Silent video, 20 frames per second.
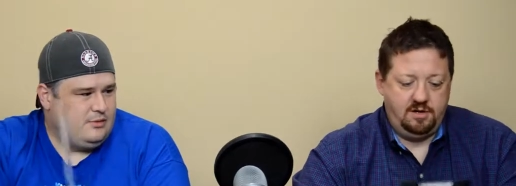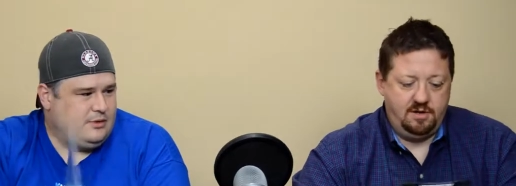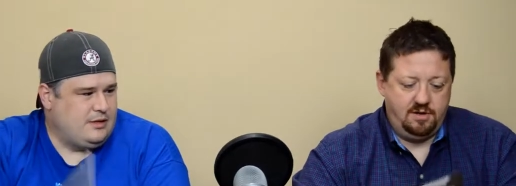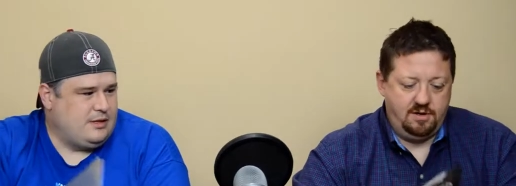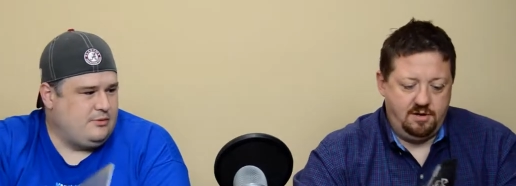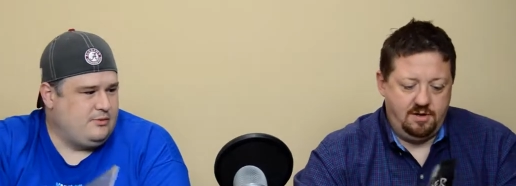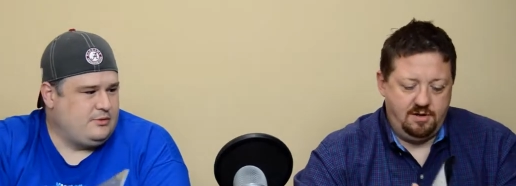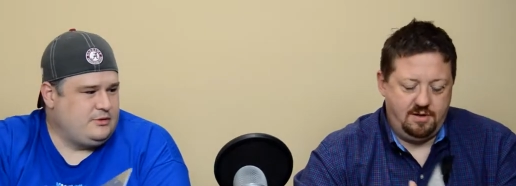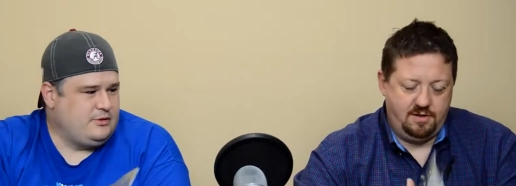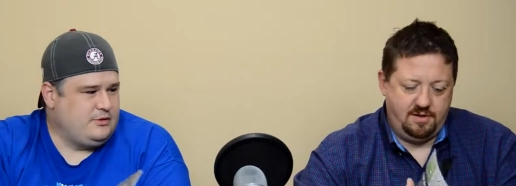
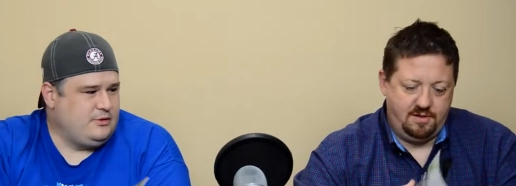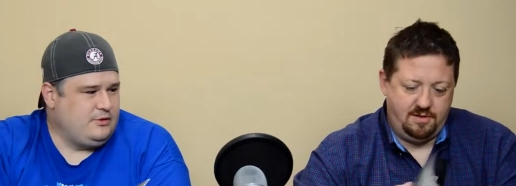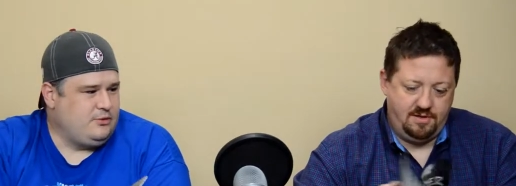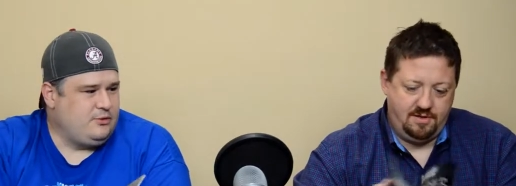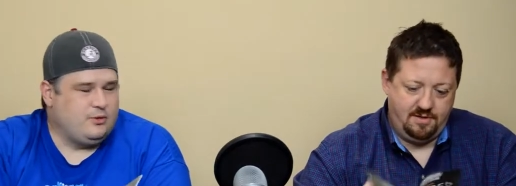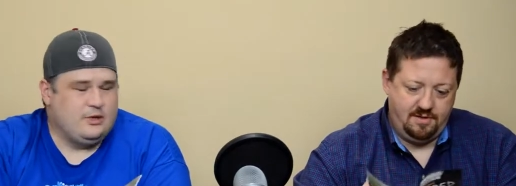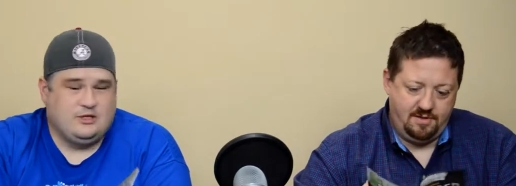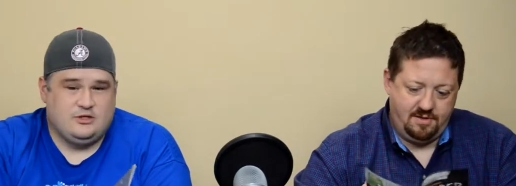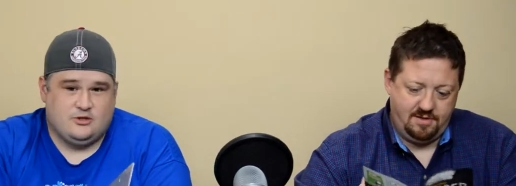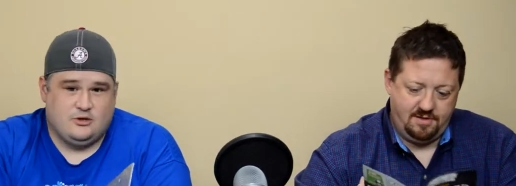Speaker 1: Yeah, we'll do a little
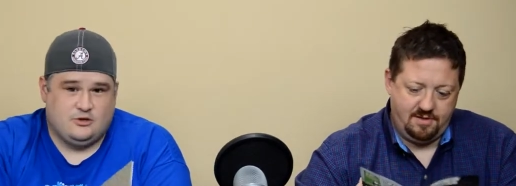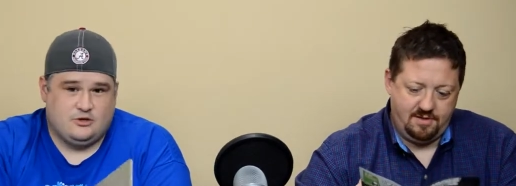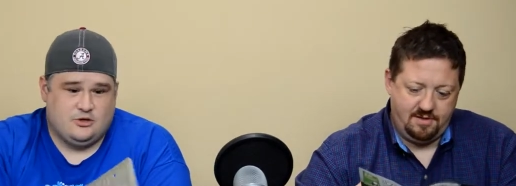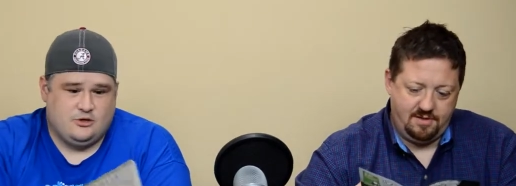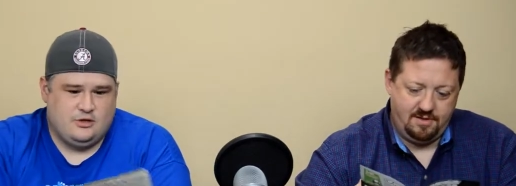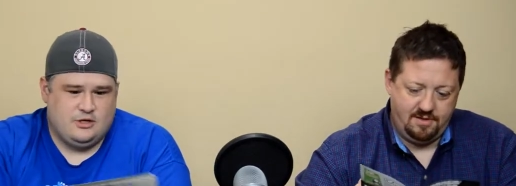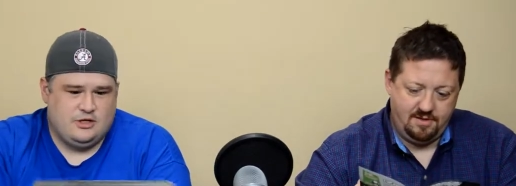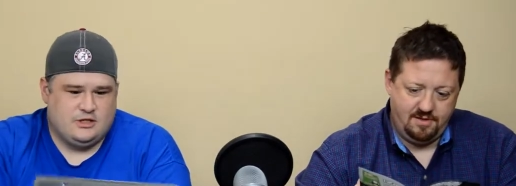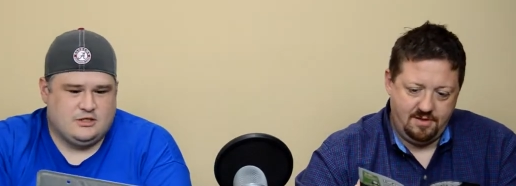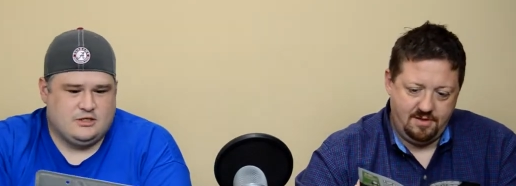research
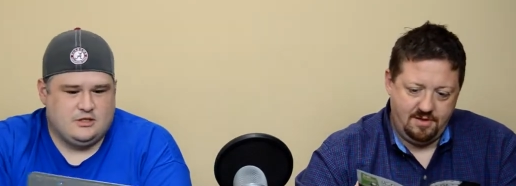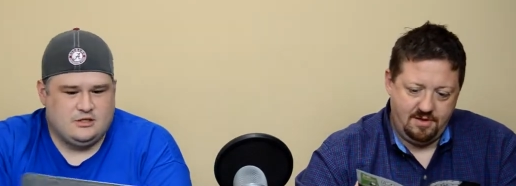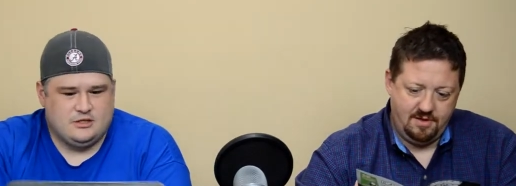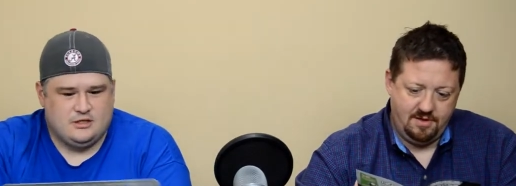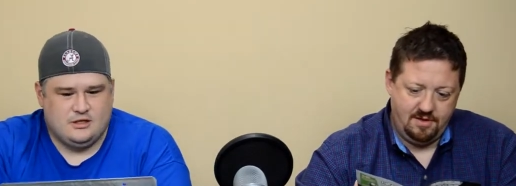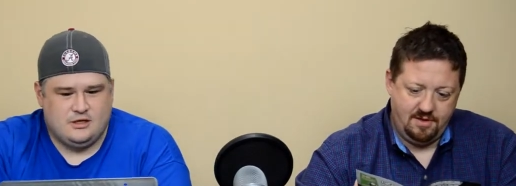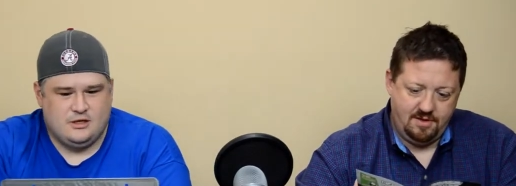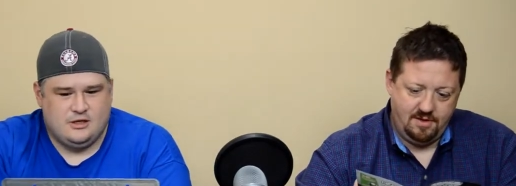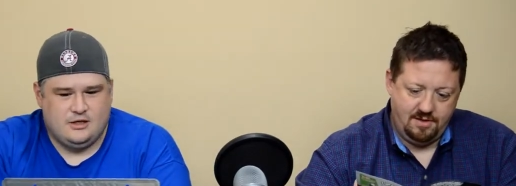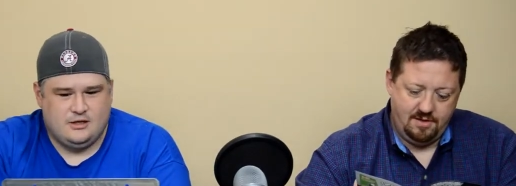on this
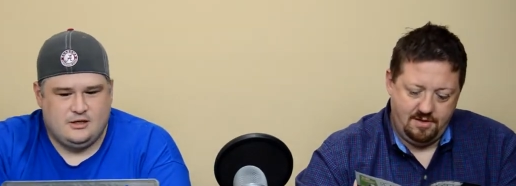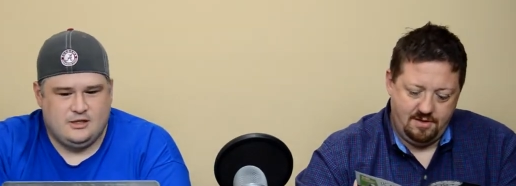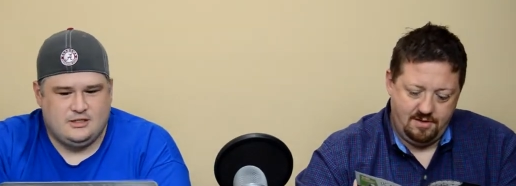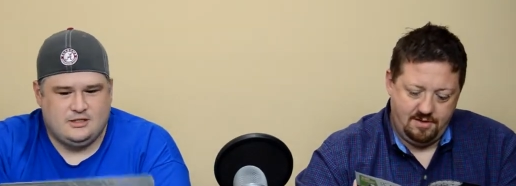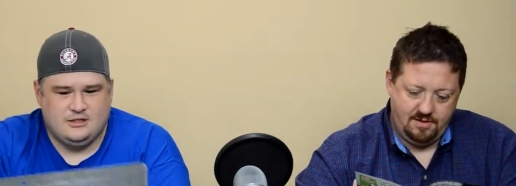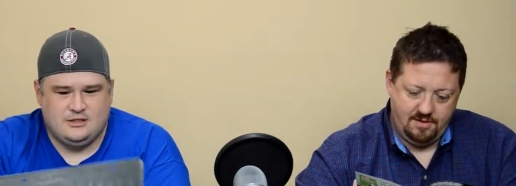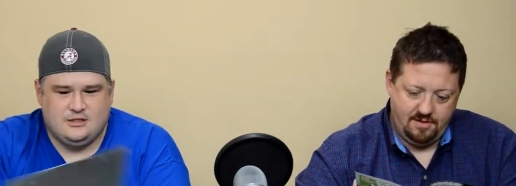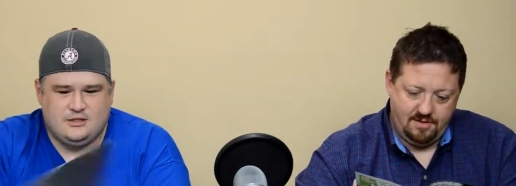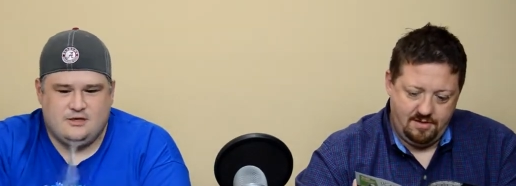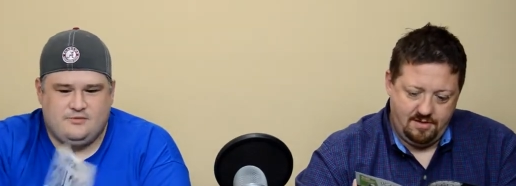because uh,
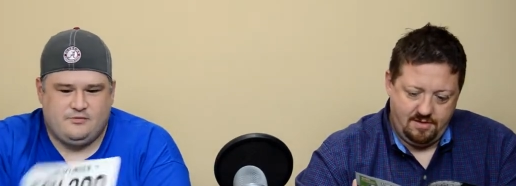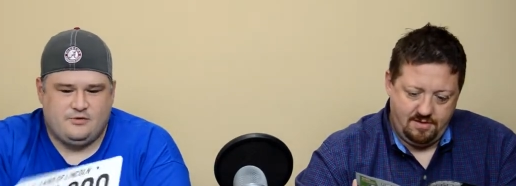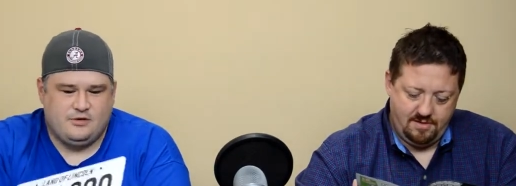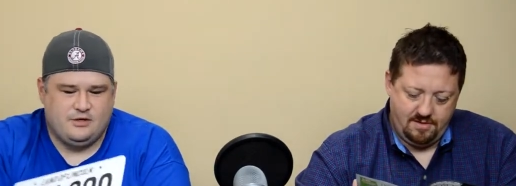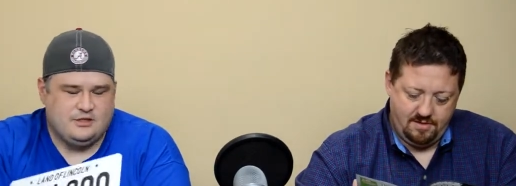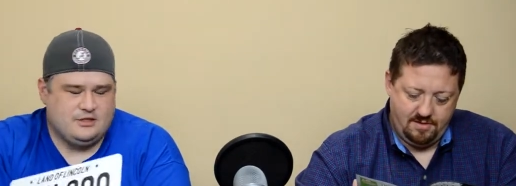this is different.